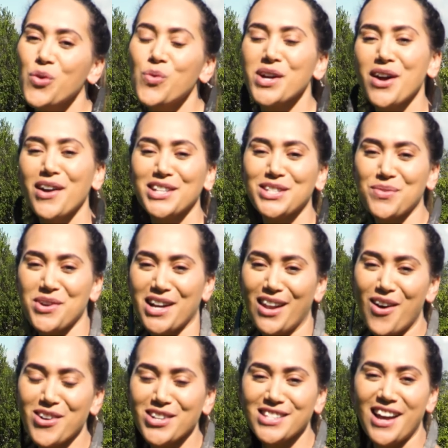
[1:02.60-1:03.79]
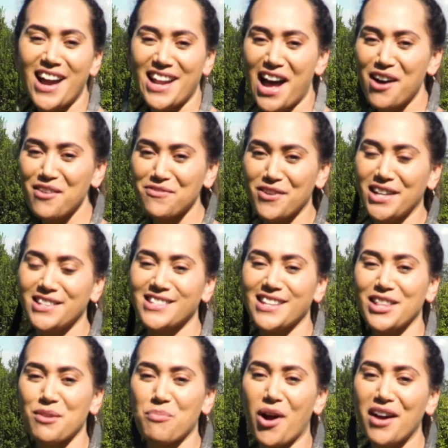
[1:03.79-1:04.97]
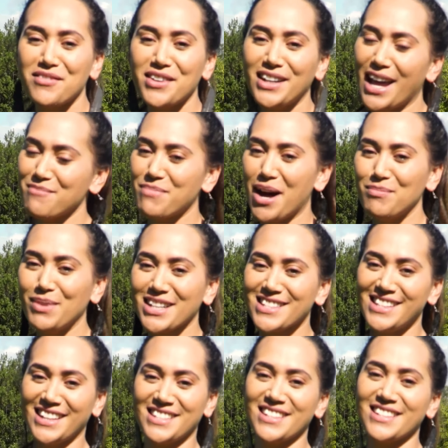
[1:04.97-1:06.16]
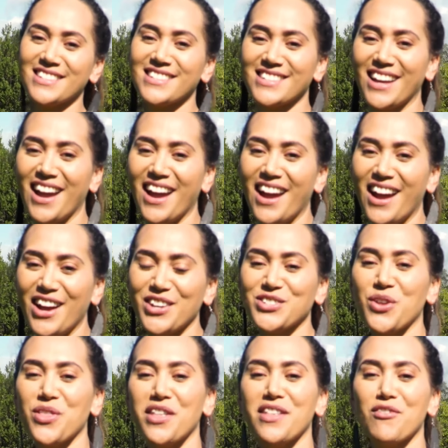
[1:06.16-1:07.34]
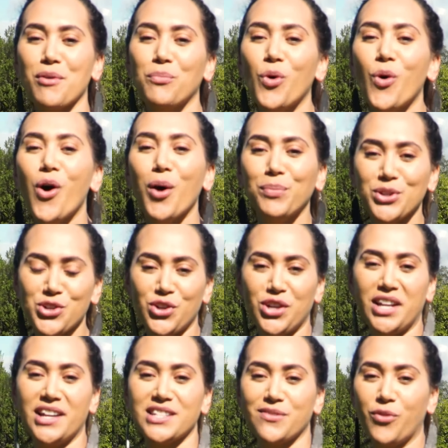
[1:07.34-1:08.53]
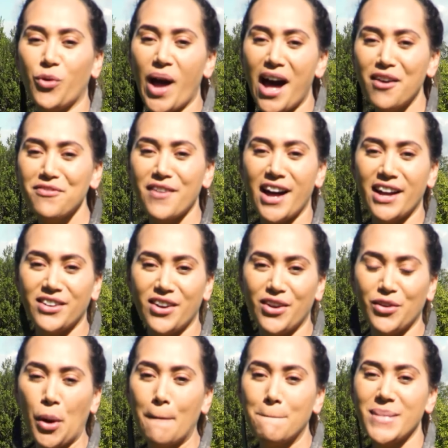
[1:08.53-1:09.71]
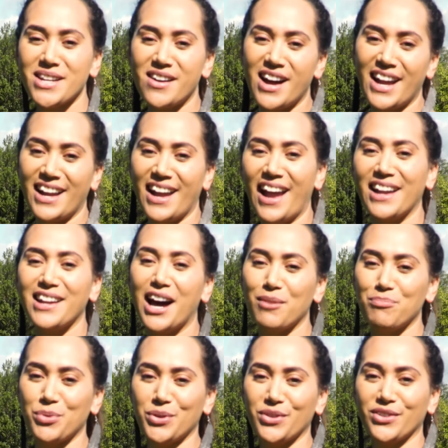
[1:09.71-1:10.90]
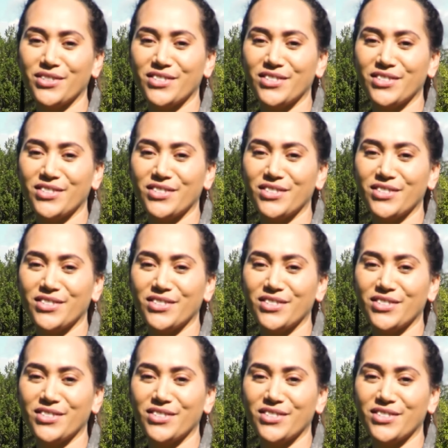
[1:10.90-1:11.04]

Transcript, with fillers: We're going to work alongside our friends in the private and public sectors so that there are more opportunities for our whānau, marae and hapu.